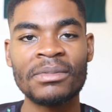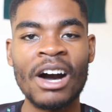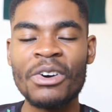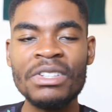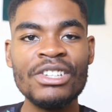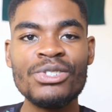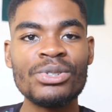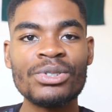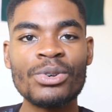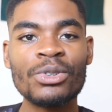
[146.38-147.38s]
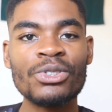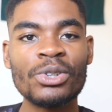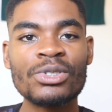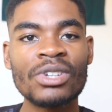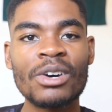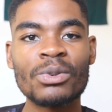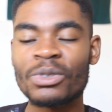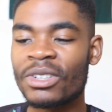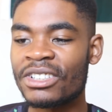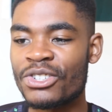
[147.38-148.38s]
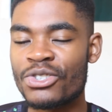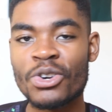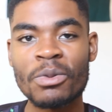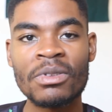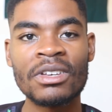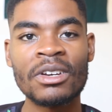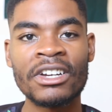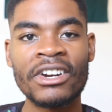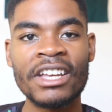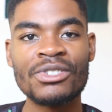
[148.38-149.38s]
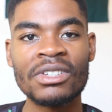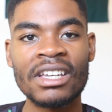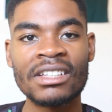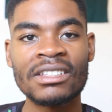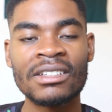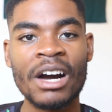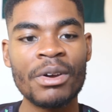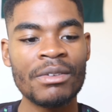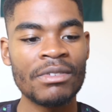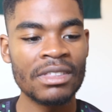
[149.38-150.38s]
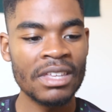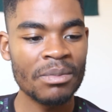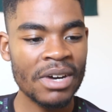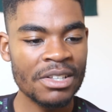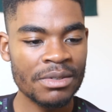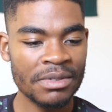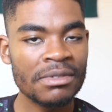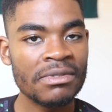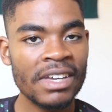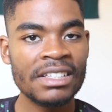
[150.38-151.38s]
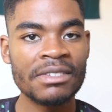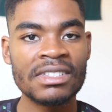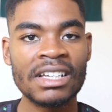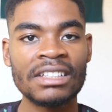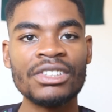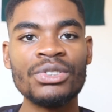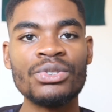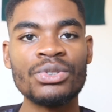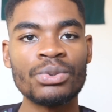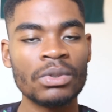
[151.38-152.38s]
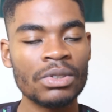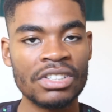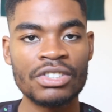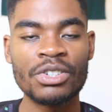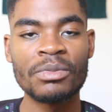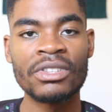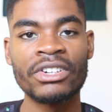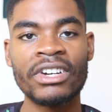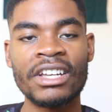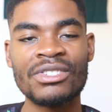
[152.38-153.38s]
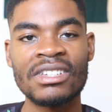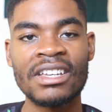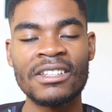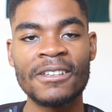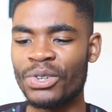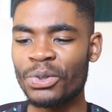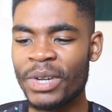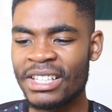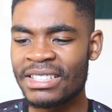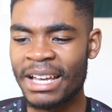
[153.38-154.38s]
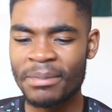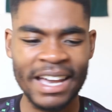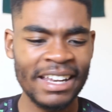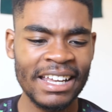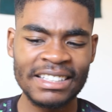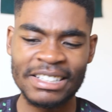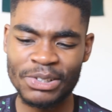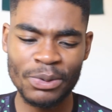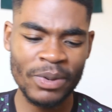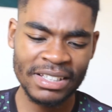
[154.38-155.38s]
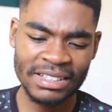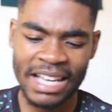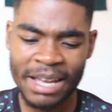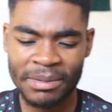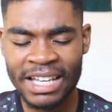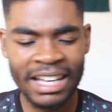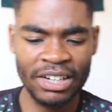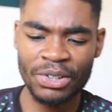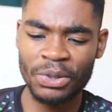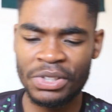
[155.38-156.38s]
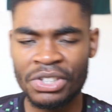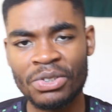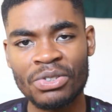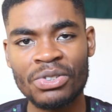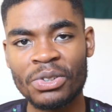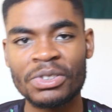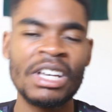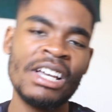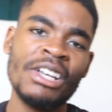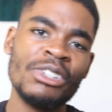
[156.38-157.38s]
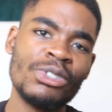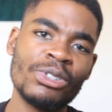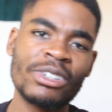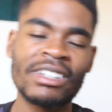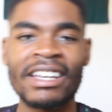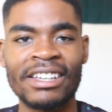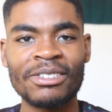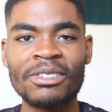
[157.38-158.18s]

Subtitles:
How neat your notes are will not determine the grade you get. However, the amount of effective studying you do will determine the grade you get. Don't waste time highlighting, don't waste time color coding your notes to look like,